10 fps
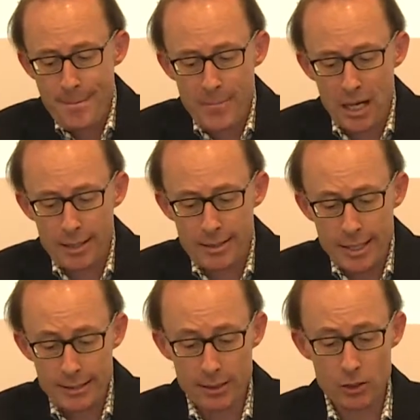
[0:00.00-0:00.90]
it's
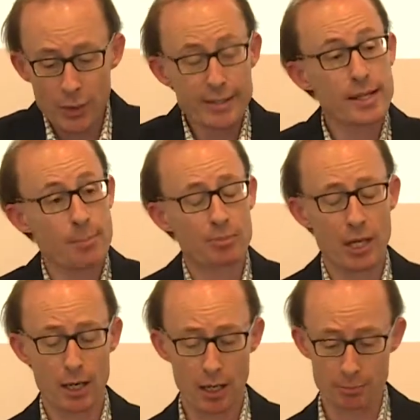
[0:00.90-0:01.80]
easier to accept
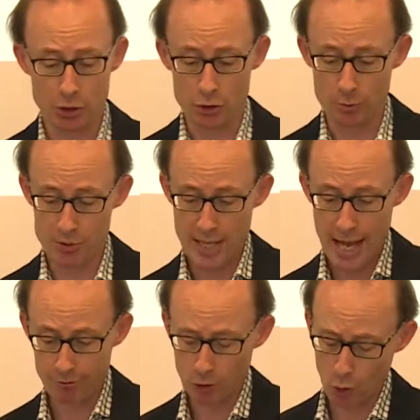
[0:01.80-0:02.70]
that armed groups
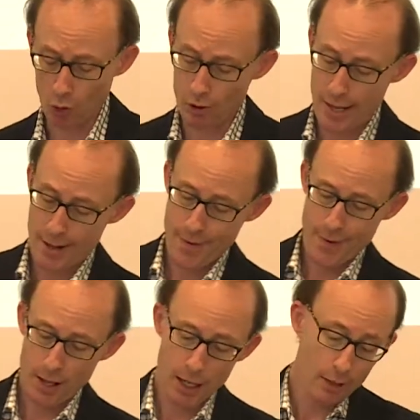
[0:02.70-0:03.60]
have law.
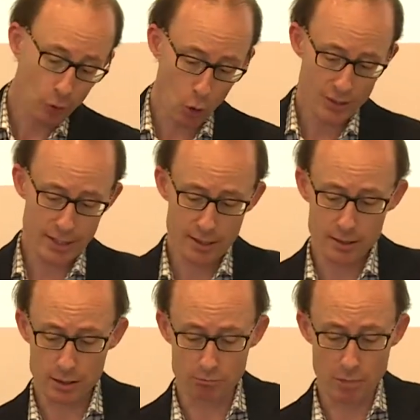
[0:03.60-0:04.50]
Of course, this
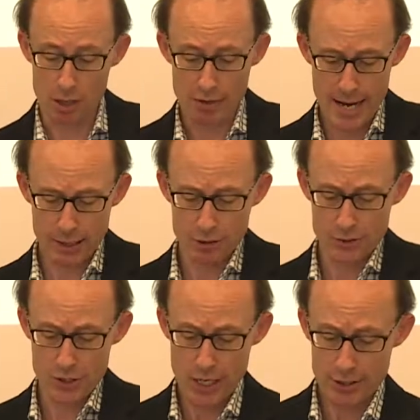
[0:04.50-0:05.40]
isn't a radical
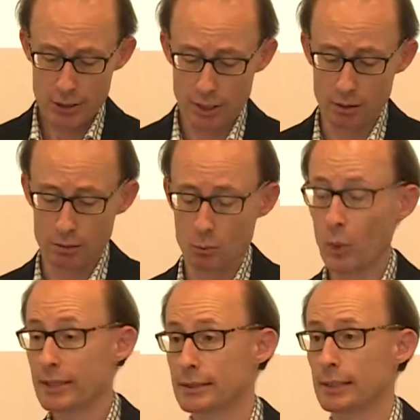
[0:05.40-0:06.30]
suggestion in
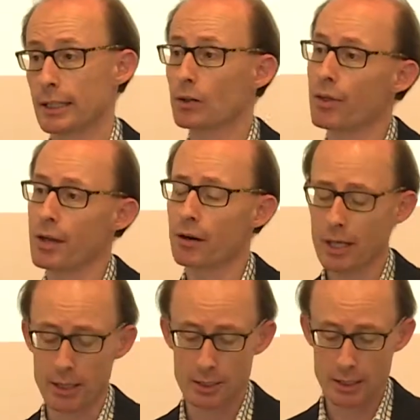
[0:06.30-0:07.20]
Western legal
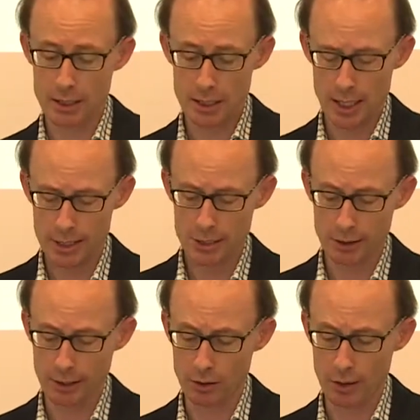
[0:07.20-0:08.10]
theory and
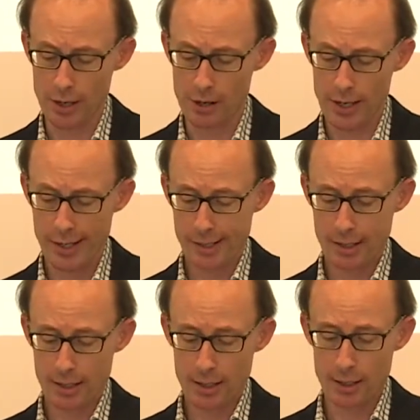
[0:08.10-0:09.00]
international legal theory.
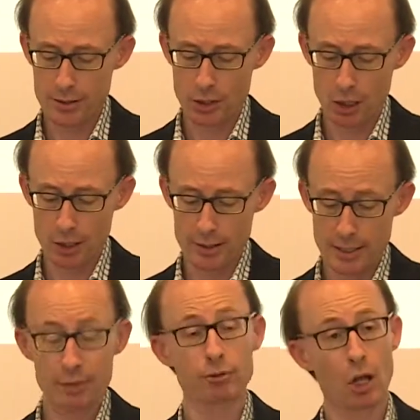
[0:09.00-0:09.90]
Scholars
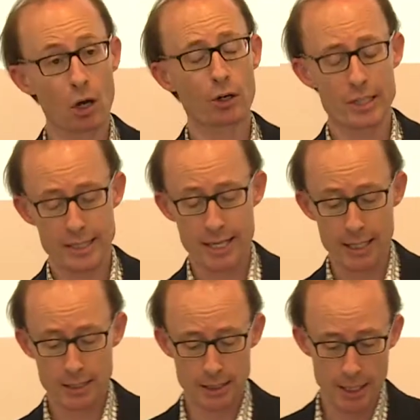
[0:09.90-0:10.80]
have long
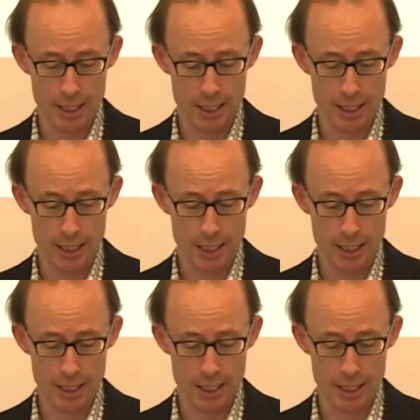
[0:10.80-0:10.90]
critiqued